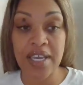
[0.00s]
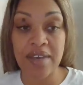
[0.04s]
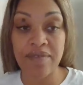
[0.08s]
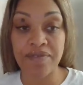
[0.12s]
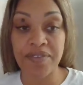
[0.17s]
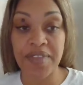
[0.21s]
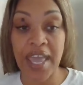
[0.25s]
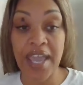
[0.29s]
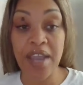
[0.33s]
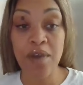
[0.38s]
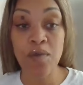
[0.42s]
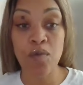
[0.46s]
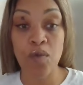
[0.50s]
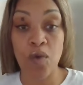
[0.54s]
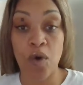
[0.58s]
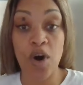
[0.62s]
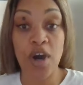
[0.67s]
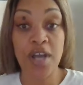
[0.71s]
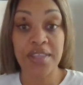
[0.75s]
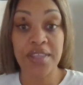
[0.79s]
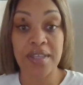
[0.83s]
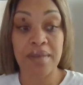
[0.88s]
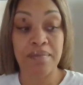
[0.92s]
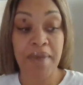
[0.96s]
if they
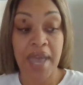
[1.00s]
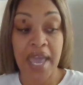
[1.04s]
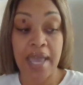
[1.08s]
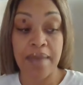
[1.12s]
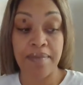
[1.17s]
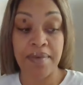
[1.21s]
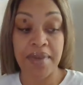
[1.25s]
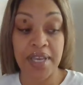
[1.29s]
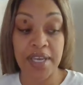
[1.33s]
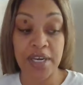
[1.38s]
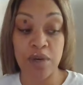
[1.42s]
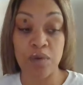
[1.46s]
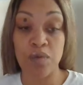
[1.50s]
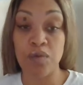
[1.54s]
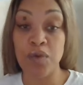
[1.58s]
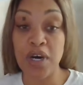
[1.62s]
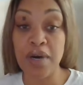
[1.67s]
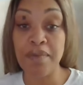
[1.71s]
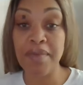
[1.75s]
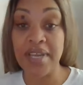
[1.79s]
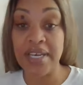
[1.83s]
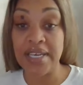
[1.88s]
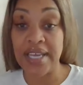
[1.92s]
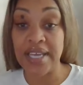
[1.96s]
want the baby and a
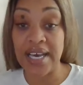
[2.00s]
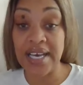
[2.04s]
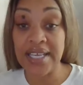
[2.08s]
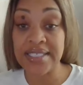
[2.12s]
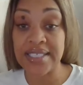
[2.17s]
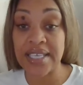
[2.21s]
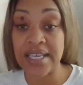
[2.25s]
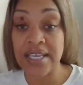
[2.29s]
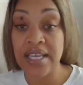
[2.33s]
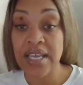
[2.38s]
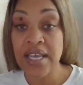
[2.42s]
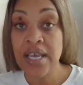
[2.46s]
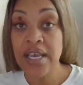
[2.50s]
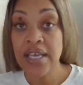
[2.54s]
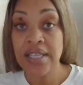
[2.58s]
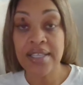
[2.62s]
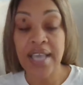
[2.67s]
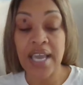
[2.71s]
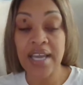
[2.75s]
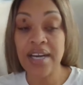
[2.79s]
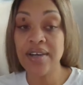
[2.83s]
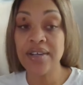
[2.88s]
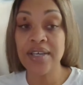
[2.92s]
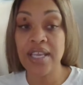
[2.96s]
woman doesn't,
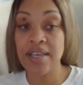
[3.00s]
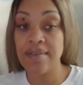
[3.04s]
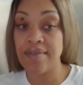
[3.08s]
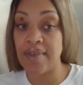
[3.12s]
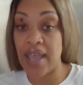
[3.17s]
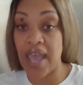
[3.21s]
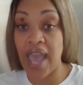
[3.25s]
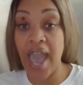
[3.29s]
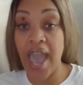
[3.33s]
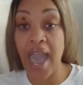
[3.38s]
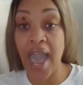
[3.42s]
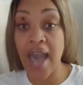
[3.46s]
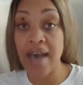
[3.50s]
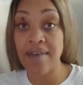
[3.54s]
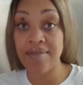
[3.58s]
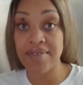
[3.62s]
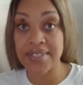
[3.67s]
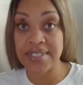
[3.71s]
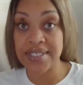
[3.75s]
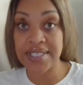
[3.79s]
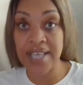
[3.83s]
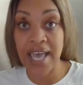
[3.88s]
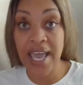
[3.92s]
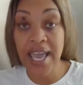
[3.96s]
they don't even have
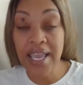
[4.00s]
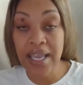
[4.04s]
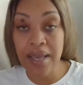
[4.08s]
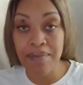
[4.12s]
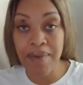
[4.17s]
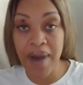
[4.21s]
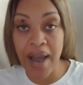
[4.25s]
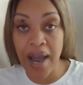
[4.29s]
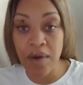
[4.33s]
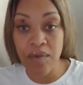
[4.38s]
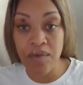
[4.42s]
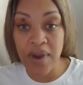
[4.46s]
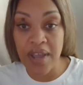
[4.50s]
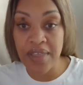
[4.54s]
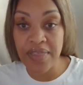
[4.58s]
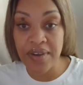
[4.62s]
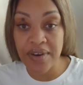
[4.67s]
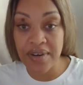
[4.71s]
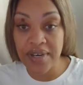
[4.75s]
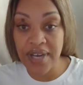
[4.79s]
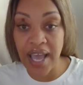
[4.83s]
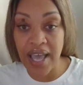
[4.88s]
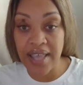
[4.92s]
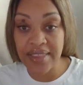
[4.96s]
a say about
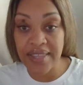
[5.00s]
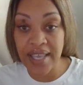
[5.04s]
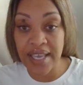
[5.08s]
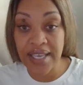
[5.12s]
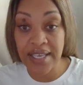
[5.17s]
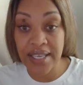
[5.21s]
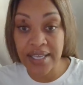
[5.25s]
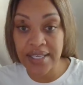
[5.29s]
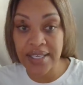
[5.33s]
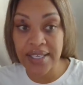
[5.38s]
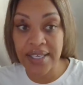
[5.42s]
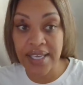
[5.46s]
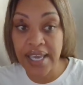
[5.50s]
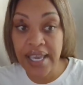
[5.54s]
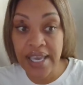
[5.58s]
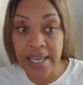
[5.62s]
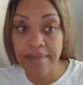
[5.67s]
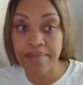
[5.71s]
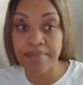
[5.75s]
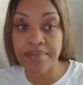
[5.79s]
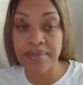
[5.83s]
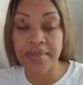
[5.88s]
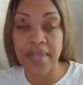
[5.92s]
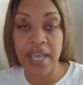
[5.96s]
whether or not they can
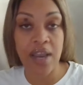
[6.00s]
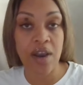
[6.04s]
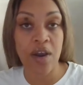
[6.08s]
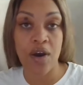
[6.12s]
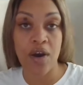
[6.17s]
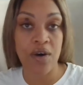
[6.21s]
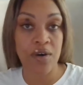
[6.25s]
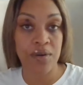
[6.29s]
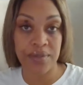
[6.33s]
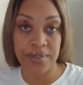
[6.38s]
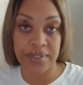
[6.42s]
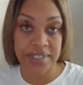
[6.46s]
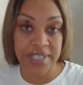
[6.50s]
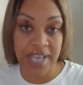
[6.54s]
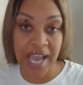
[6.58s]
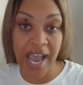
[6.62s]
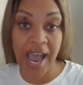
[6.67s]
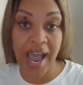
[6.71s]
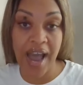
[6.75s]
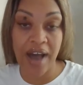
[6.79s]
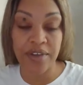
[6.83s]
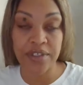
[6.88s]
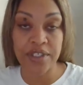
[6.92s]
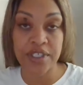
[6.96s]
keep their own
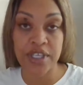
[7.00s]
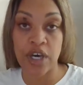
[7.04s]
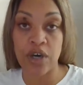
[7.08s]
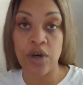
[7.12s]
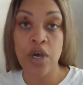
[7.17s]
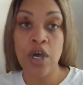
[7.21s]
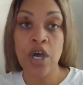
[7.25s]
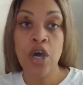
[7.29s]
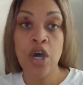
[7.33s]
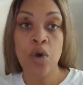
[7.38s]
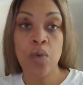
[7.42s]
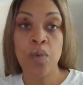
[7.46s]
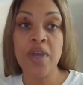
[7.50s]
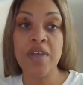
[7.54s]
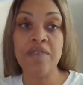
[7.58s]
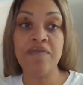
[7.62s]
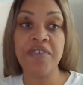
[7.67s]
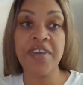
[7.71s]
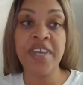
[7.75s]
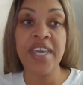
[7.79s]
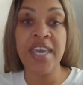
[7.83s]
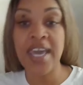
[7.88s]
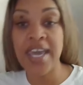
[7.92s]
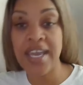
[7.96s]
child. So yeah.
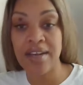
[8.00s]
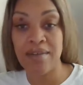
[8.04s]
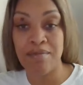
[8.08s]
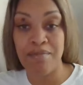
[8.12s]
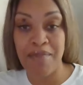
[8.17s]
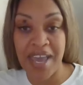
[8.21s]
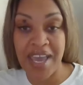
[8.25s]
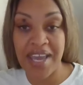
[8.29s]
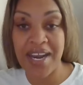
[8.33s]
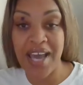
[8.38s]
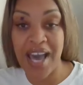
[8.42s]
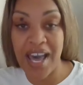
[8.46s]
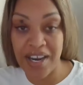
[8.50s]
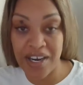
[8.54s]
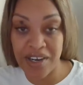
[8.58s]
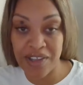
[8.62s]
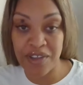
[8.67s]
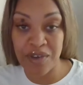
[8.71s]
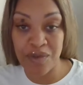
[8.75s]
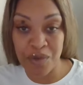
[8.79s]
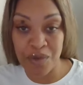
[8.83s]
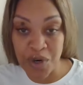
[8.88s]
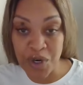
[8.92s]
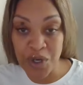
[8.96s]
kick men out
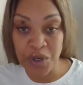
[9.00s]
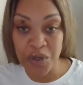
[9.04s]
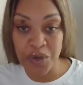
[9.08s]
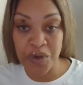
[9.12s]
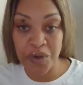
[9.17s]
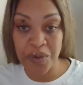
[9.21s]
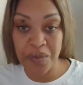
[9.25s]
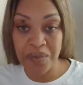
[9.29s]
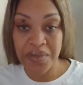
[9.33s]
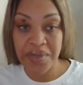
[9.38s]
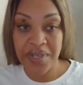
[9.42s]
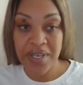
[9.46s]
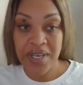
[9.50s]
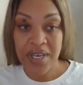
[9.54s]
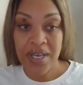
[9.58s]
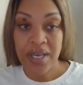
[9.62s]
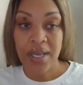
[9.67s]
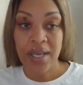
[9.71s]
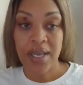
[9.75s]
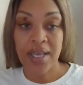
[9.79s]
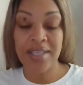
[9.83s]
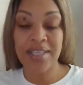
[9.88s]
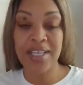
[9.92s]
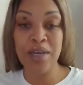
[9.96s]
of the room
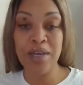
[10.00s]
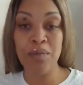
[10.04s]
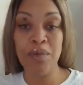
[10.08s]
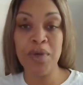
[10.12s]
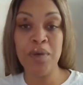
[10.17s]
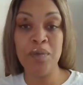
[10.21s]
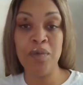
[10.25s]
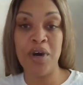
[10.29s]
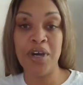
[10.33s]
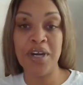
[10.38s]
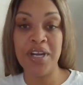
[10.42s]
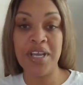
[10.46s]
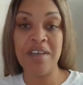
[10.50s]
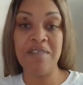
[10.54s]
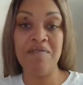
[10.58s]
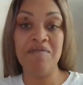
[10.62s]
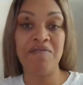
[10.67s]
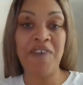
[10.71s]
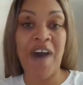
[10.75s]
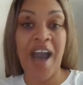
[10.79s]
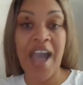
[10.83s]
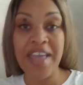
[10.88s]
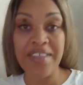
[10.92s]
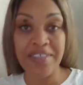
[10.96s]
and then we want to
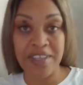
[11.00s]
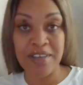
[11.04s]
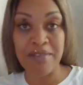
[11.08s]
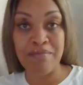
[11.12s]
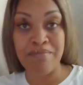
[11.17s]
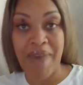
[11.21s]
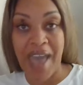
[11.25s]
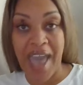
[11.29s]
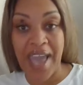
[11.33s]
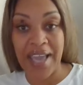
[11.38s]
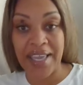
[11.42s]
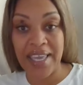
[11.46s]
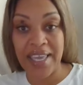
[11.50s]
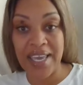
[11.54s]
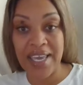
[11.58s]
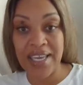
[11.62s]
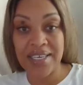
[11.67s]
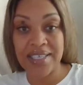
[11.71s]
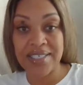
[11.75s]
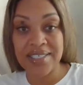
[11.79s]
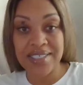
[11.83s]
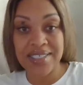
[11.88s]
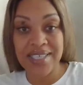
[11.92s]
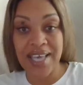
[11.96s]
invite them back
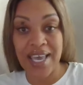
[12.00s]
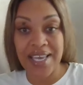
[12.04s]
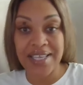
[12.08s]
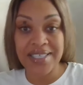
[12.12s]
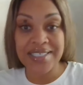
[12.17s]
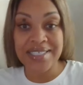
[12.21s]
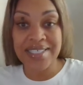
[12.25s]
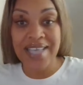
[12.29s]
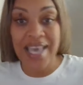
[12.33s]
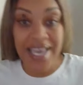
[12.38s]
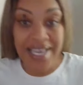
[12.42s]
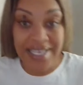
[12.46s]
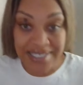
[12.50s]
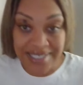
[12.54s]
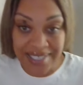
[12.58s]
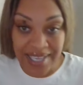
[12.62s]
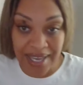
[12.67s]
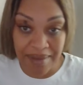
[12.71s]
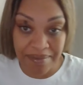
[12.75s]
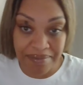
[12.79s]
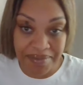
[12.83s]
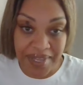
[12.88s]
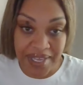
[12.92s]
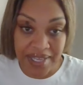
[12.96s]
in and say say
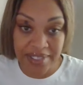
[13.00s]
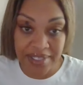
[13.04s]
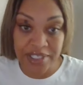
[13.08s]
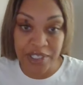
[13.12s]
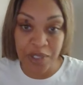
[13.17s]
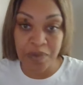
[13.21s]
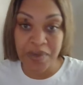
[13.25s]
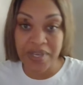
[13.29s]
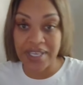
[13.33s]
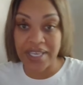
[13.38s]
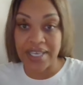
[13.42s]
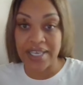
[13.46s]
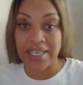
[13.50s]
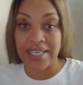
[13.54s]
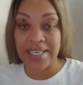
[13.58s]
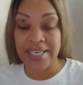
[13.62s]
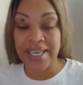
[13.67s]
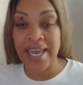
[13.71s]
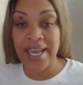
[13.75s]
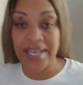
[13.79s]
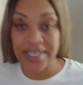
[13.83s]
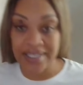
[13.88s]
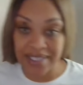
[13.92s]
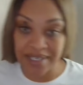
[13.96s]
something so we can
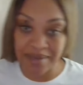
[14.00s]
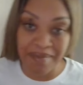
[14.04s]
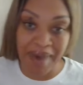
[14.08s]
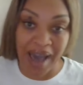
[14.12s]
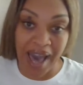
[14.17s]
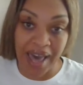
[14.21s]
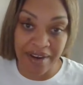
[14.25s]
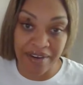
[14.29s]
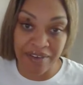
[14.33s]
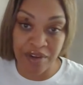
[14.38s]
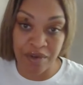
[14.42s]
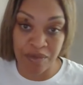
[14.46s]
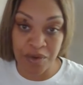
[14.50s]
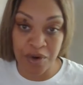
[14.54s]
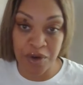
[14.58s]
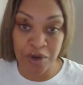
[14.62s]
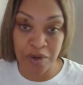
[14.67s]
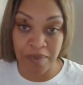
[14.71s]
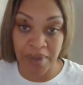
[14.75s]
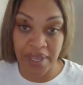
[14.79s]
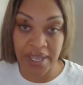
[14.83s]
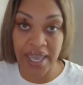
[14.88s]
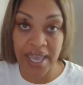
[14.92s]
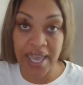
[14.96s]
kick them out of the
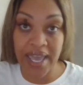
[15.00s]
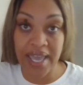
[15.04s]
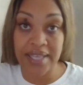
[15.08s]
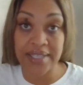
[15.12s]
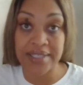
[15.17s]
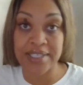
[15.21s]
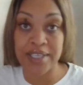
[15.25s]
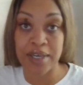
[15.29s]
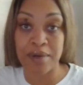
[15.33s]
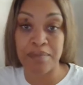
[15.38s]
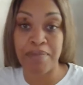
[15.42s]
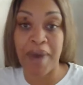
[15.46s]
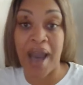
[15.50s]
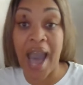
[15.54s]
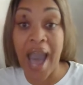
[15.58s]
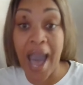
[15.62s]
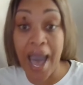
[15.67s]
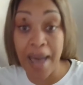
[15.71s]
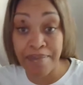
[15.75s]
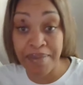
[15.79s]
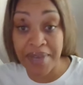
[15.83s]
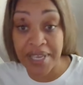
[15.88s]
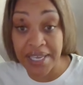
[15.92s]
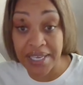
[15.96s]
room again. So
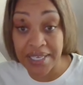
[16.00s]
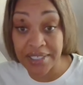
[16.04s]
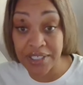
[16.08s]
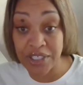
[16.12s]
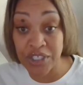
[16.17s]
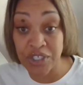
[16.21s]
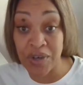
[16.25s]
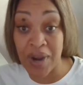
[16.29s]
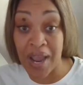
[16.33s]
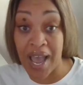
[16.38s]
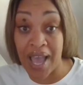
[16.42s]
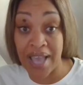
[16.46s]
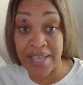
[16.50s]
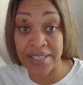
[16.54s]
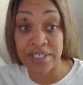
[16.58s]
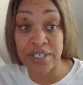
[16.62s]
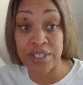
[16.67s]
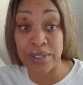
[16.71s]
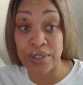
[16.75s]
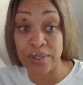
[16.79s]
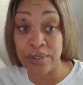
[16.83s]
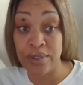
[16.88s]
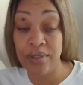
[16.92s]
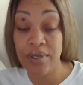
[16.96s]
again, Bobby is trying on.
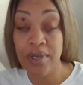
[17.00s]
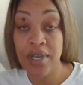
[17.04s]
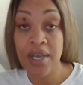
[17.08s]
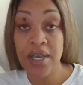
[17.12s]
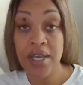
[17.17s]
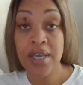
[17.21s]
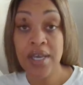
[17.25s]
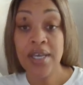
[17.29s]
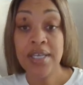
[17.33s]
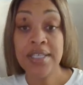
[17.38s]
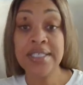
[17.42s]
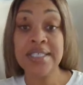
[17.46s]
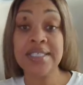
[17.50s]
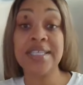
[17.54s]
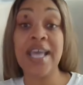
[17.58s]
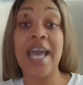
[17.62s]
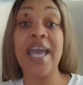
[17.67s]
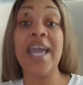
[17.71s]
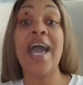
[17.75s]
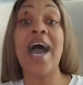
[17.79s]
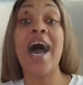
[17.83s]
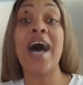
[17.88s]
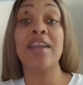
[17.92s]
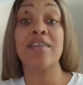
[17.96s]
to
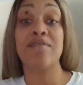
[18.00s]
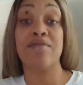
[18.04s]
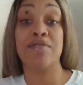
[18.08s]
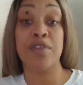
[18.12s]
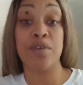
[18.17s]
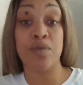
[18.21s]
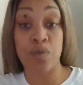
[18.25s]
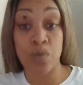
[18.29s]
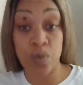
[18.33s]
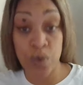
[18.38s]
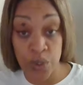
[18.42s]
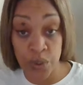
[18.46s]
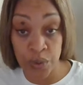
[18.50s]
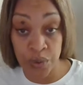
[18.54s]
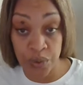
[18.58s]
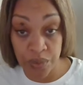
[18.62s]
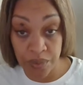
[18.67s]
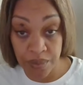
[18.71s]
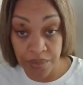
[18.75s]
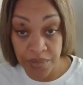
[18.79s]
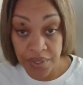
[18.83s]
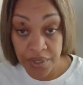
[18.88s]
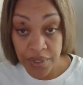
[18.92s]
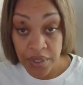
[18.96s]
stay yeah. out of the
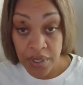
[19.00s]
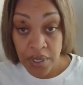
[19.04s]
room.